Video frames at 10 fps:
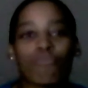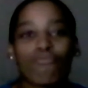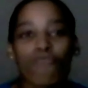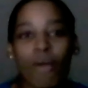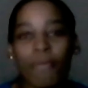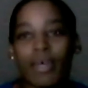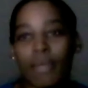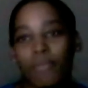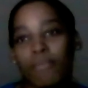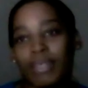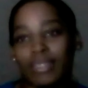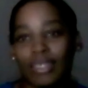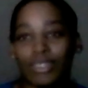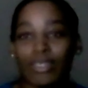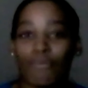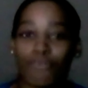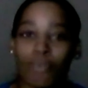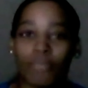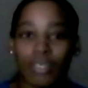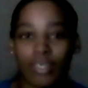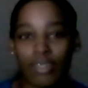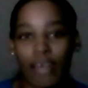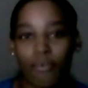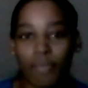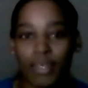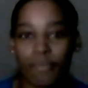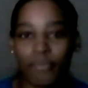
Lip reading: proper implementation of thrombolytic therapy.